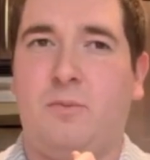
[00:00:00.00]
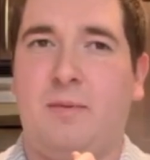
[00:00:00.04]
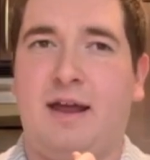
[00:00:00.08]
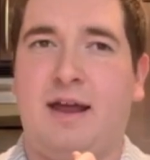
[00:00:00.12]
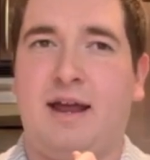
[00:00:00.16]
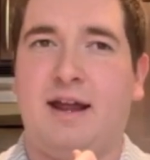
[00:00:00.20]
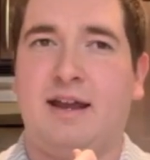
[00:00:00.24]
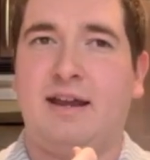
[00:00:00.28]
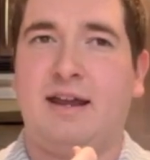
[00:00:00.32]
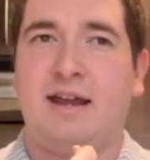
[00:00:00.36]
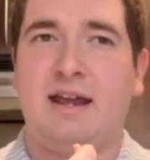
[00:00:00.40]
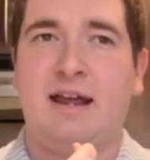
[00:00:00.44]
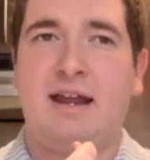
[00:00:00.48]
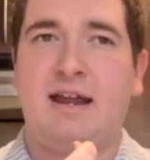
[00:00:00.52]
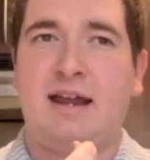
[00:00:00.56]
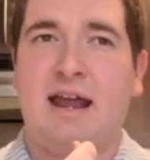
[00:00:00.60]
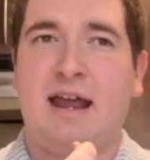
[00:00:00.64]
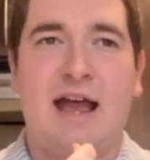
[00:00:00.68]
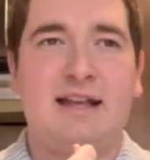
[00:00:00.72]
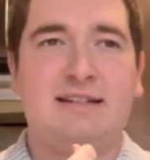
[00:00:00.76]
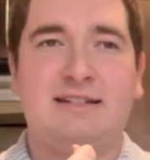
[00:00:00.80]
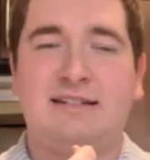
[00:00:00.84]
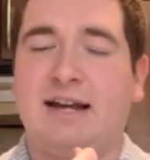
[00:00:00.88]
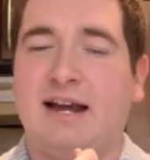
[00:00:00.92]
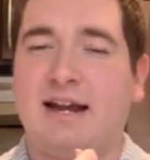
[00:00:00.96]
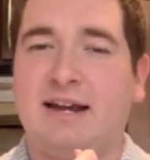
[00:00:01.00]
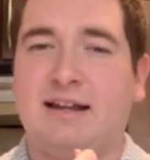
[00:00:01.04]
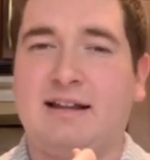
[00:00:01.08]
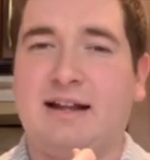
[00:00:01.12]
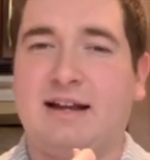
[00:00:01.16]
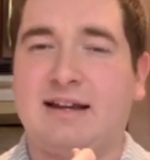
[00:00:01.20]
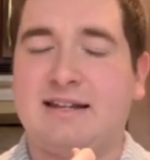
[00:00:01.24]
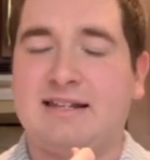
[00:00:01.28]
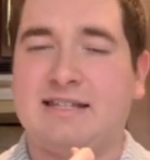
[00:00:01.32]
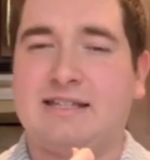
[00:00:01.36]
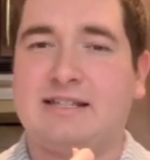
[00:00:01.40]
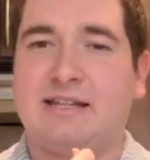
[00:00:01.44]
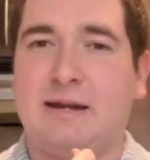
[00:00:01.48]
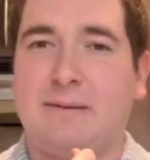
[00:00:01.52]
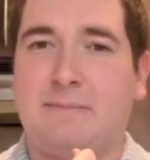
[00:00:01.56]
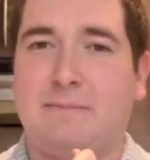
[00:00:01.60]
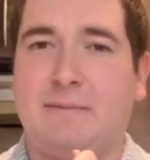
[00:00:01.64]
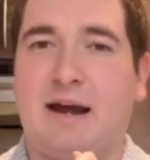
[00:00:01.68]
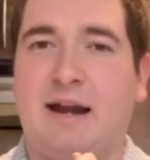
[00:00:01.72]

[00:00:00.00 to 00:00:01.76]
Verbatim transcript: and hasn't gotten a lot of sleep,